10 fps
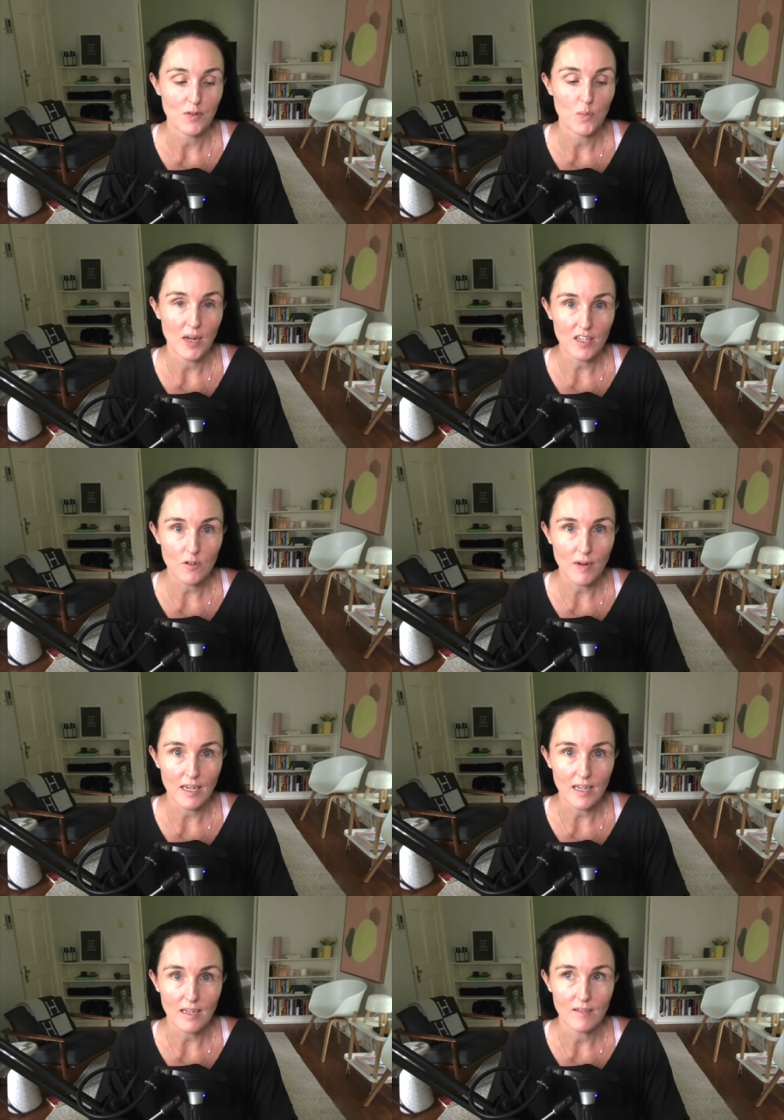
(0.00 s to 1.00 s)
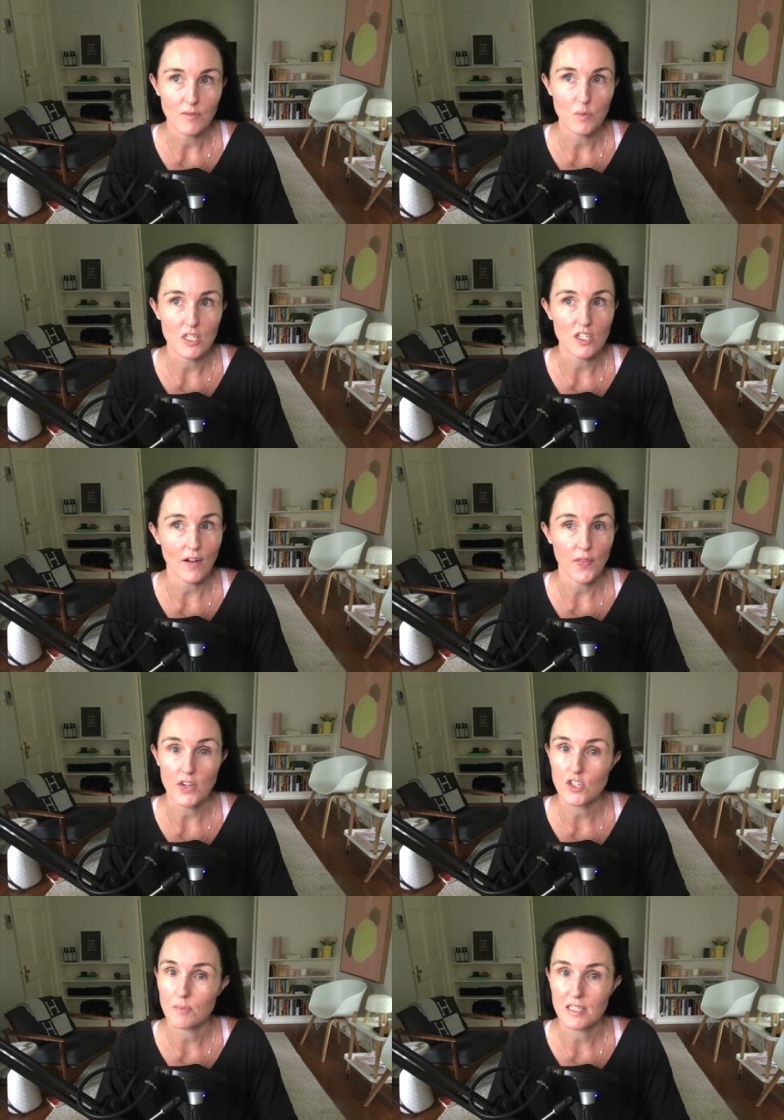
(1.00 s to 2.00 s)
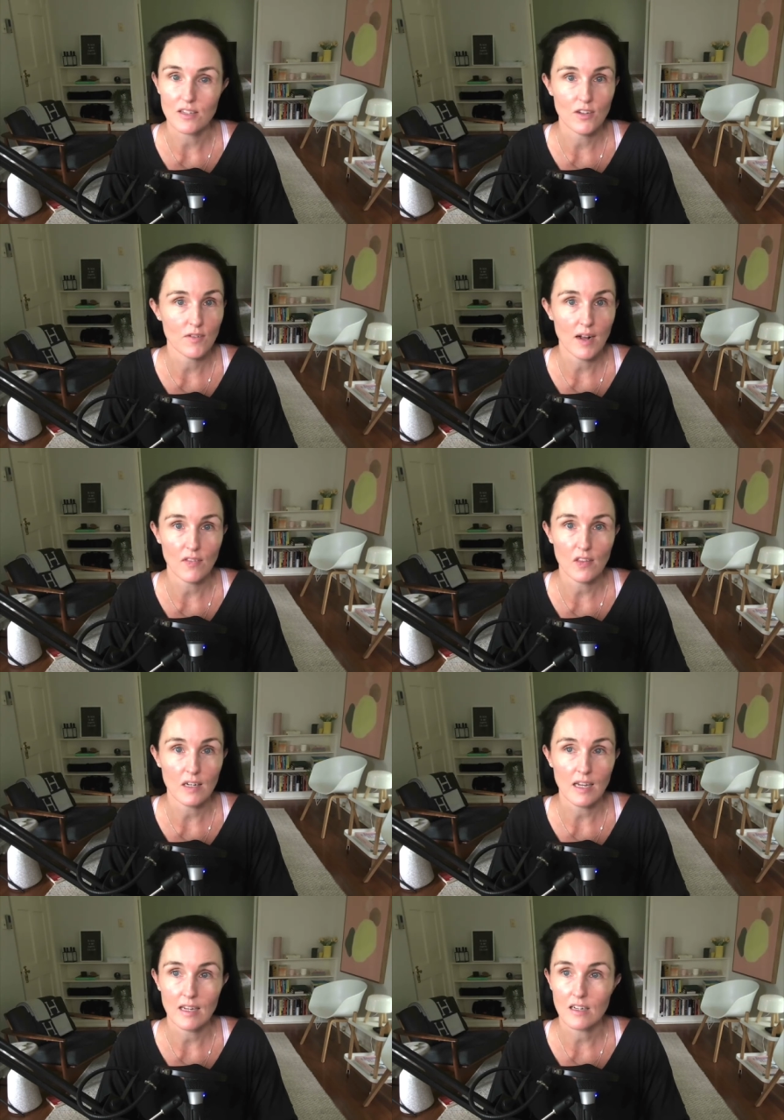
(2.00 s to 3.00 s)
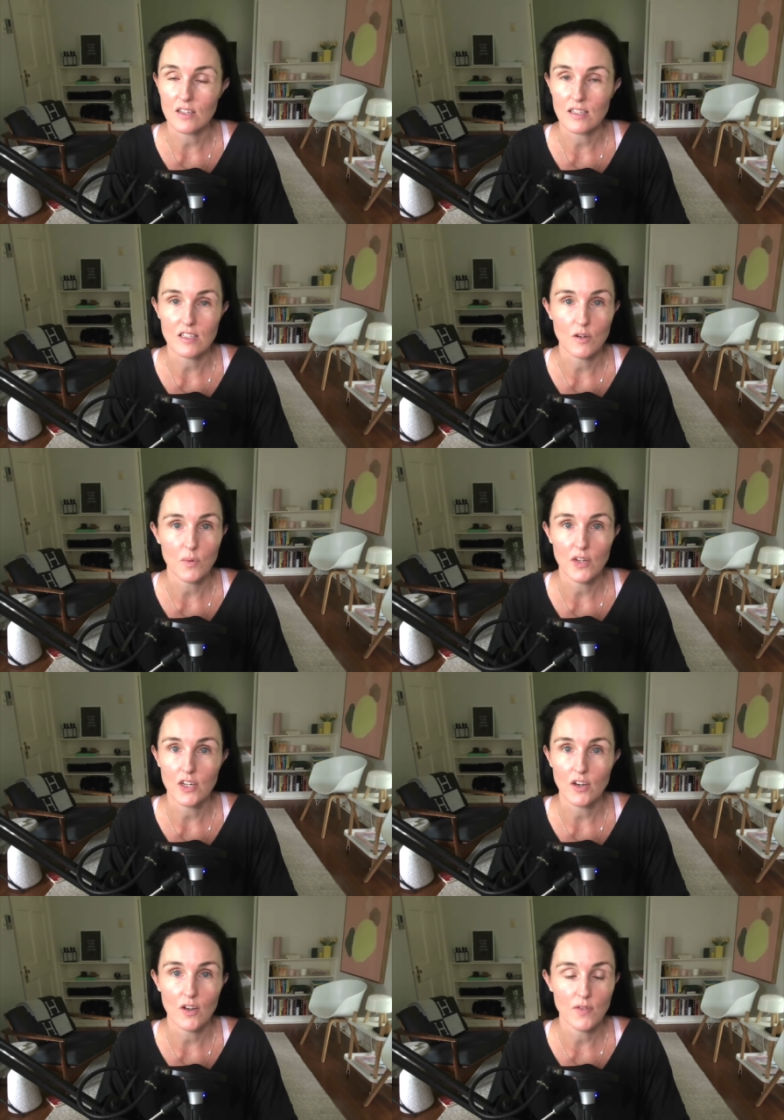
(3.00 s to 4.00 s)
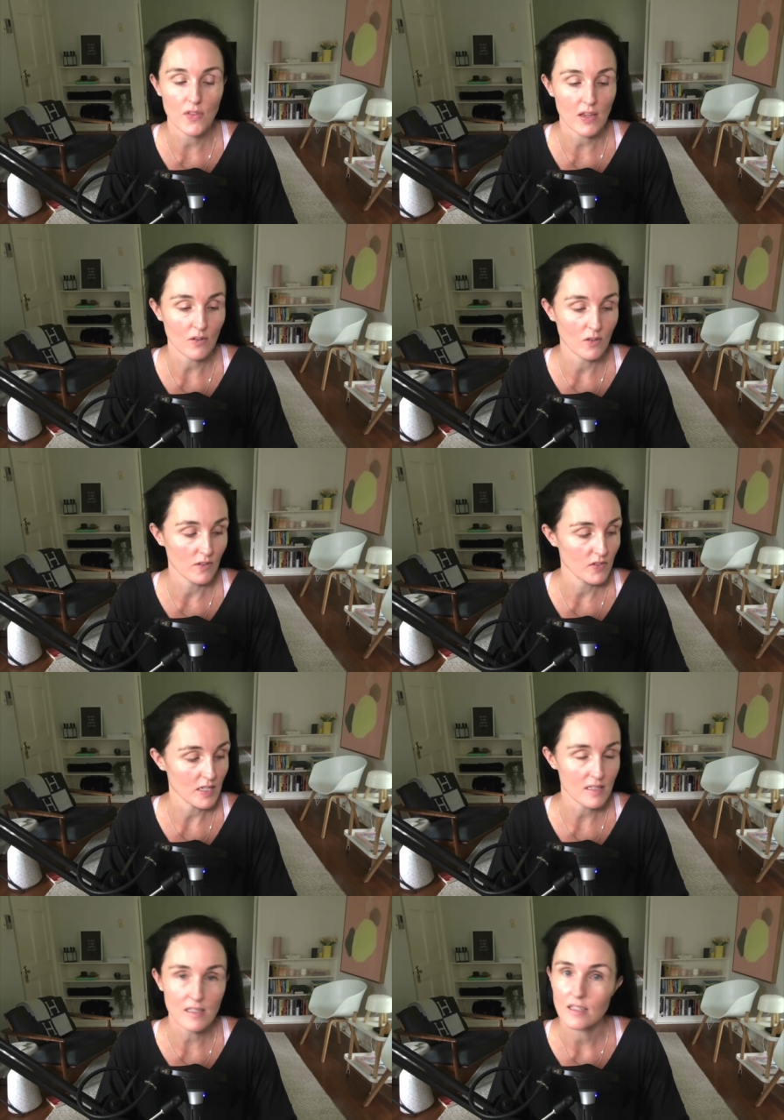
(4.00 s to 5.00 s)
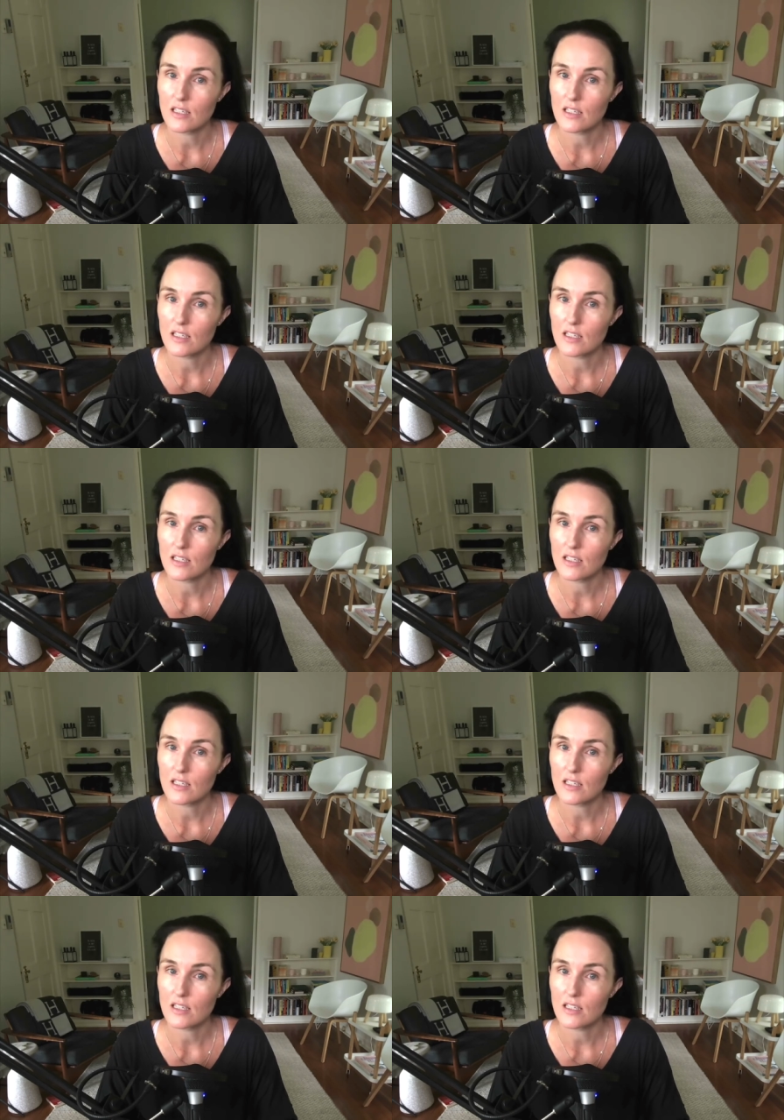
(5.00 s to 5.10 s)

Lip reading: When you're ready, which I think should be sooner rather than later, because I don't want you to overthink all of this,